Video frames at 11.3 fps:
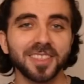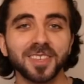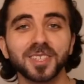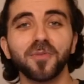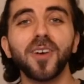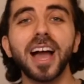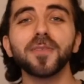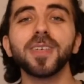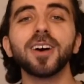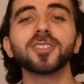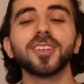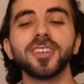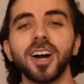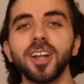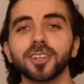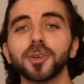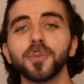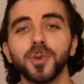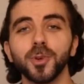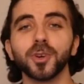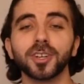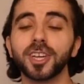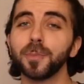This $5,000
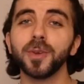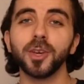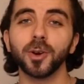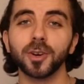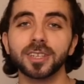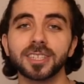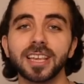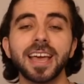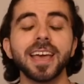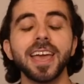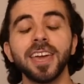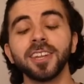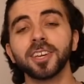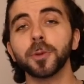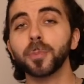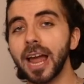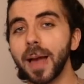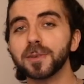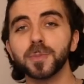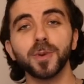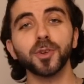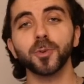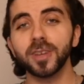computer could be yours, and it could perhaps
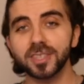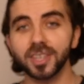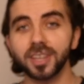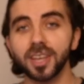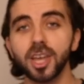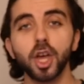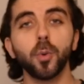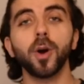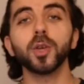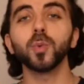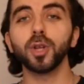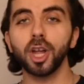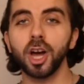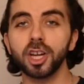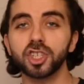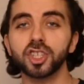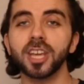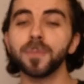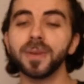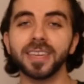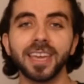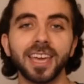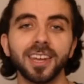be the reason why you launch and
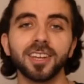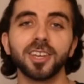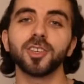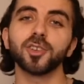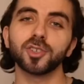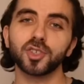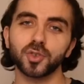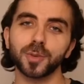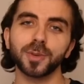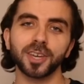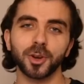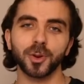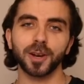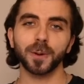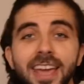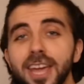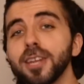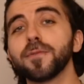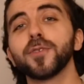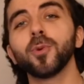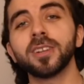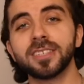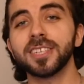begin your streaming career. And if you
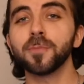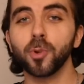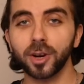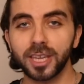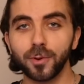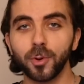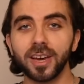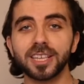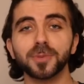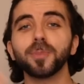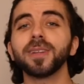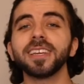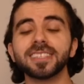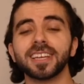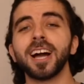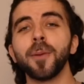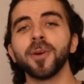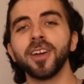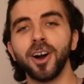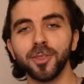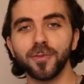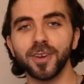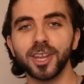want to see more giveaways, please comment
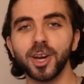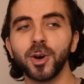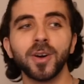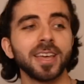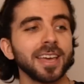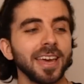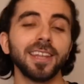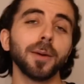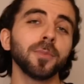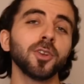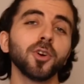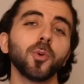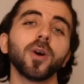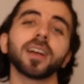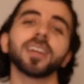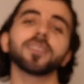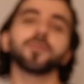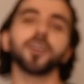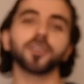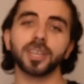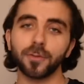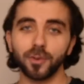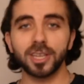on the video and let me know what kind of
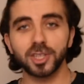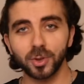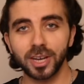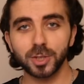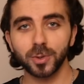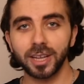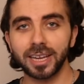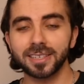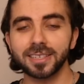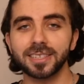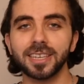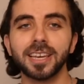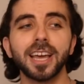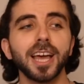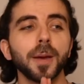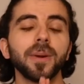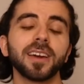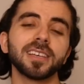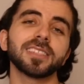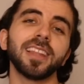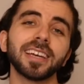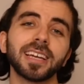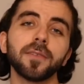other giveaways you guys would like to see, because
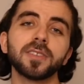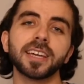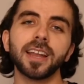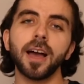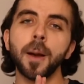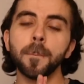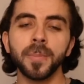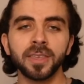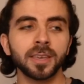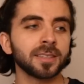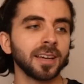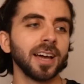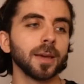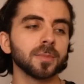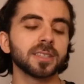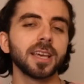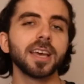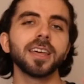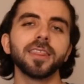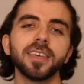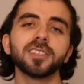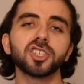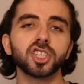like I've said a million times,
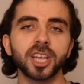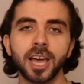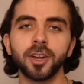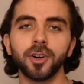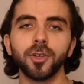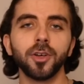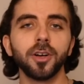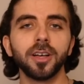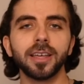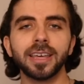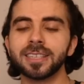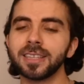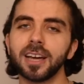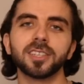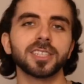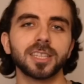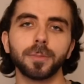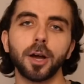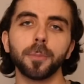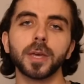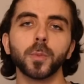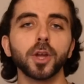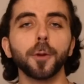this channel is not just about
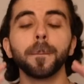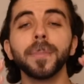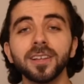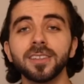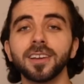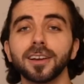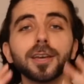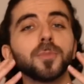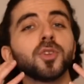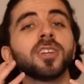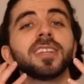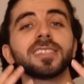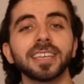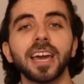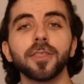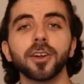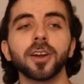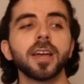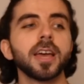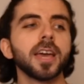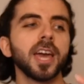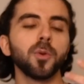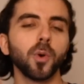me. We are building a community together,
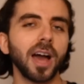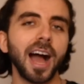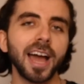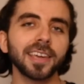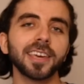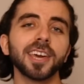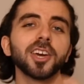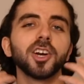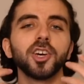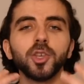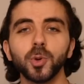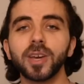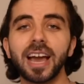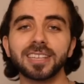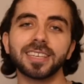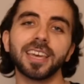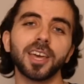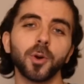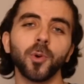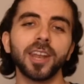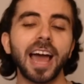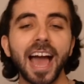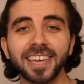and what I get, you guys get.
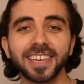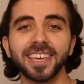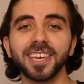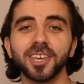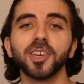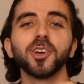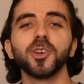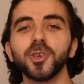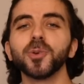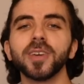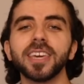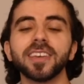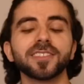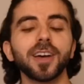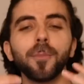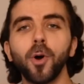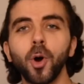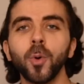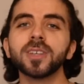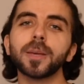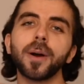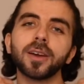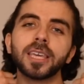When I eat, you eat. So I'm
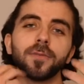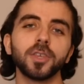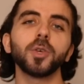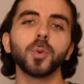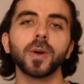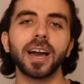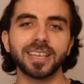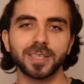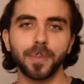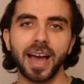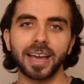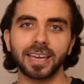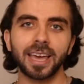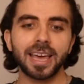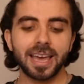always about giving you guys back,